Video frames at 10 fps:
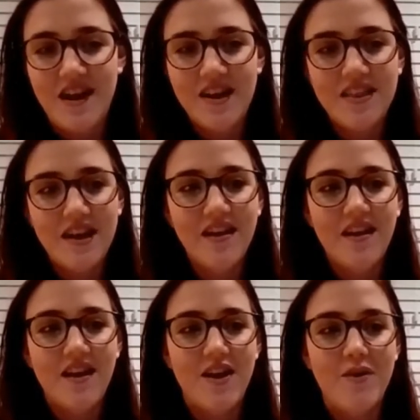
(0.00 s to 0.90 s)
I
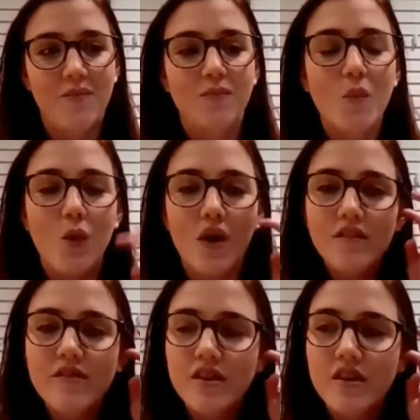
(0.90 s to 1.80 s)
think one
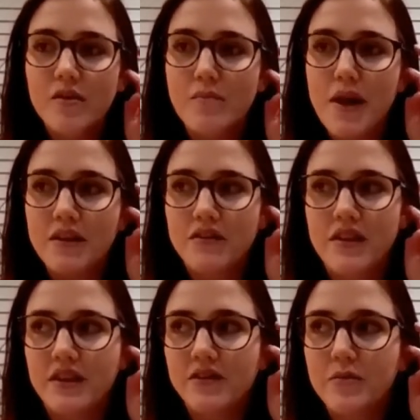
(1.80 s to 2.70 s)
of the best
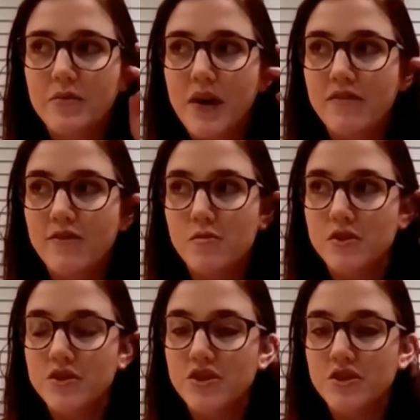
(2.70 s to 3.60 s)
things about
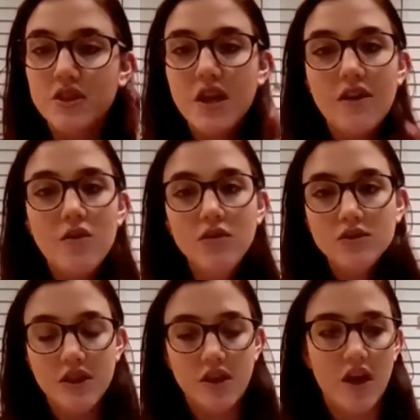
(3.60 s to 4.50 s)
Formula student, and
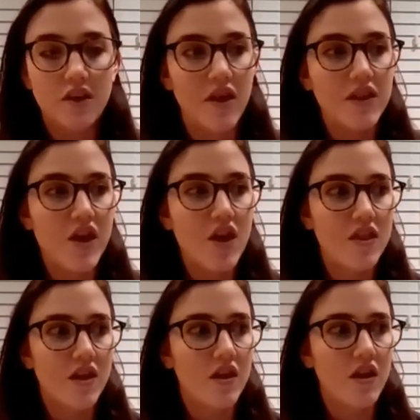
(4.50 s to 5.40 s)
also kind of like the
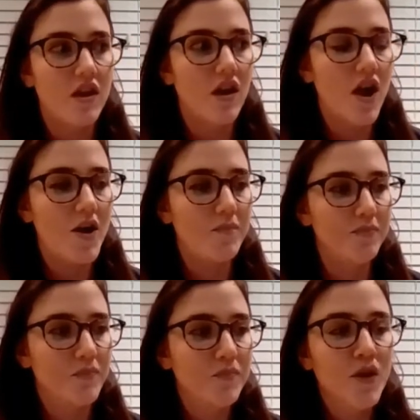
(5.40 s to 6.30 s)
other
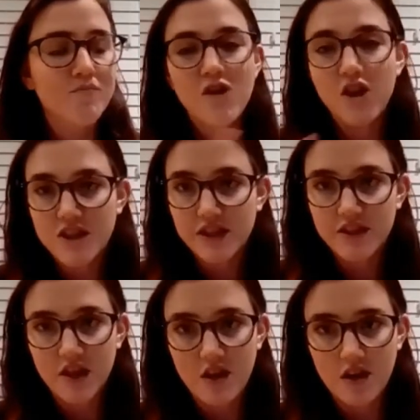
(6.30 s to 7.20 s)
projects
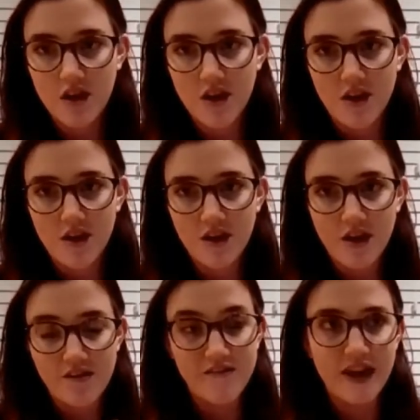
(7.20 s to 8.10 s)
that are
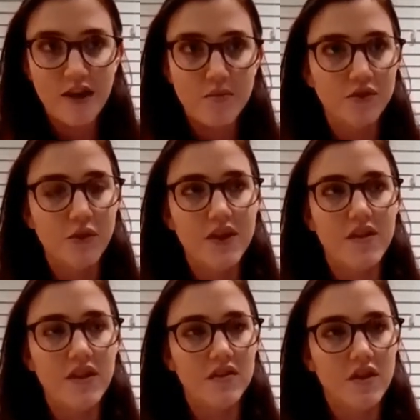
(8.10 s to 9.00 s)
available, so I know
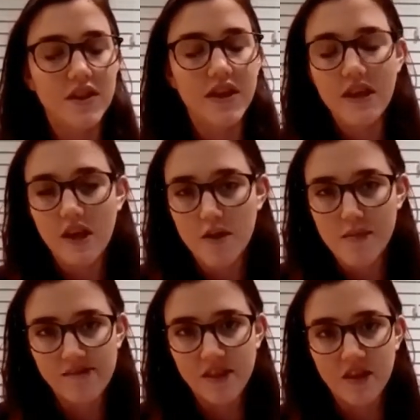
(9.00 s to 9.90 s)
things like the Eco
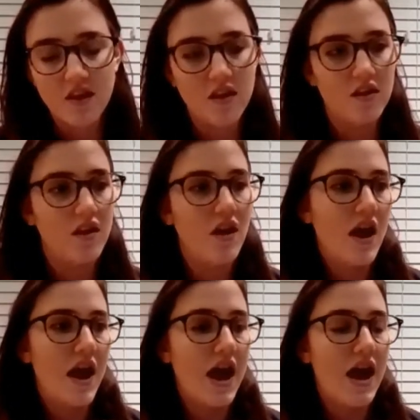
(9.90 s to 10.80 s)
Marathon,
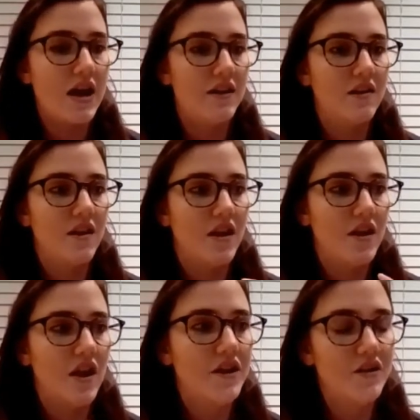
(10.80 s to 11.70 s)
and
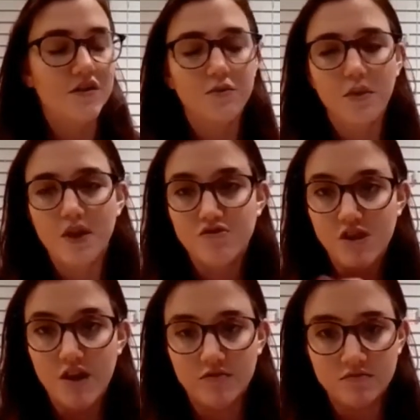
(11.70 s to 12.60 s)
I know there's some like
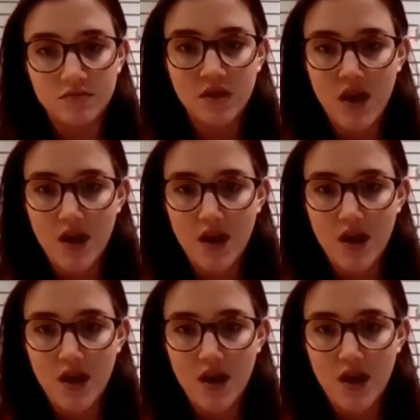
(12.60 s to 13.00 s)
drone